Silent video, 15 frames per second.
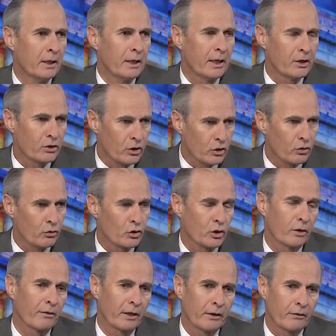
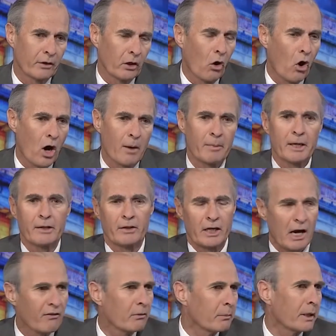institution. The army, the
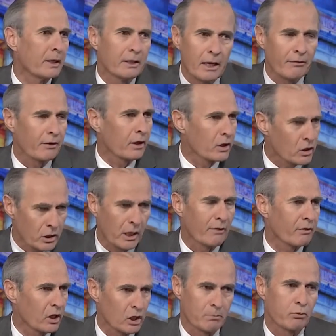government,
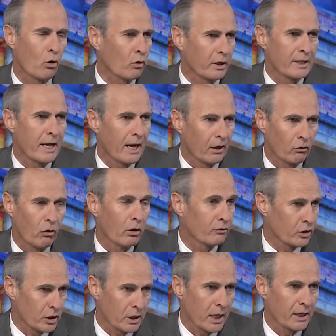everything's broken down. All of
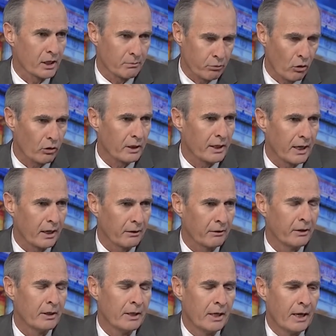society is broken down,
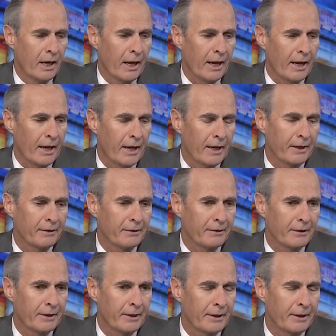and